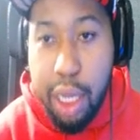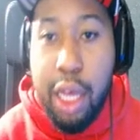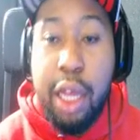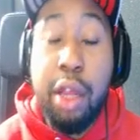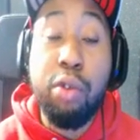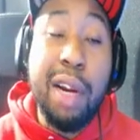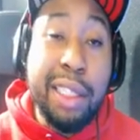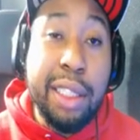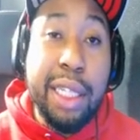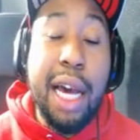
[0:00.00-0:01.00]
The
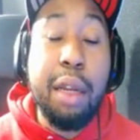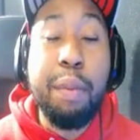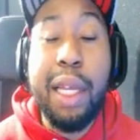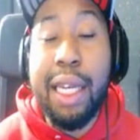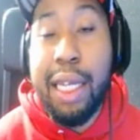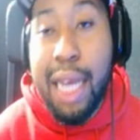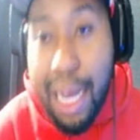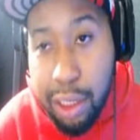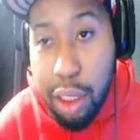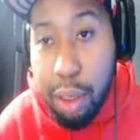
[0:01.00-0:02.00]
rest of y'all are playing
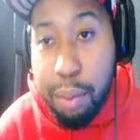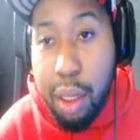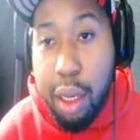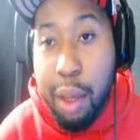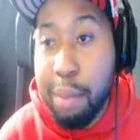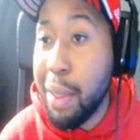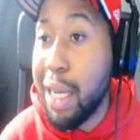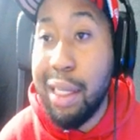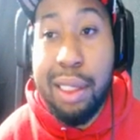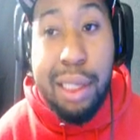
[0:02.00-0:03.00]
catch up
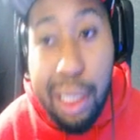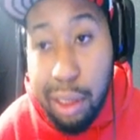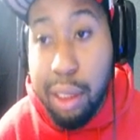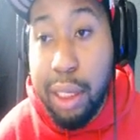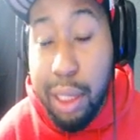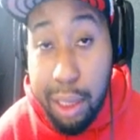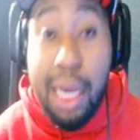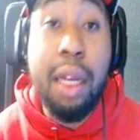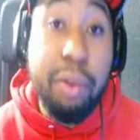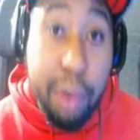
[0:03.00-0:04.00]
because digitally
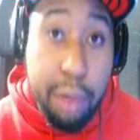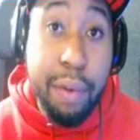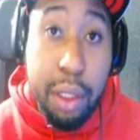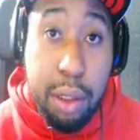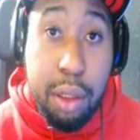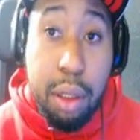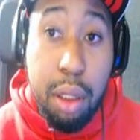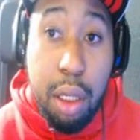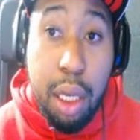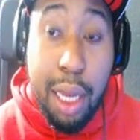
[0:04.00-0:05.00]
y'all are irrelevant.
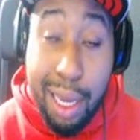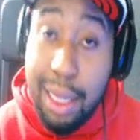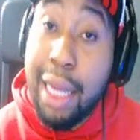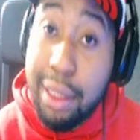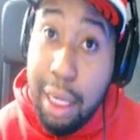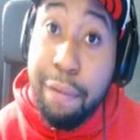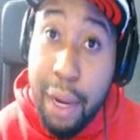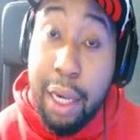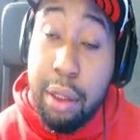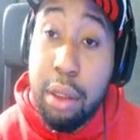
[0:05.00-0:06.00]
And that's a
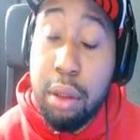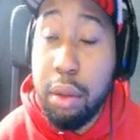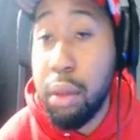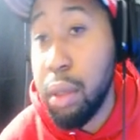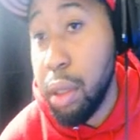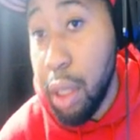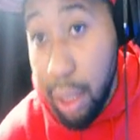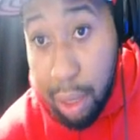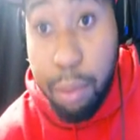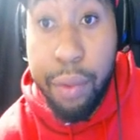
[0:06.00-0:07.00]
fact.
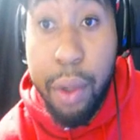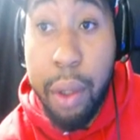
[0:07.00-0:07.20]
And I'll move on.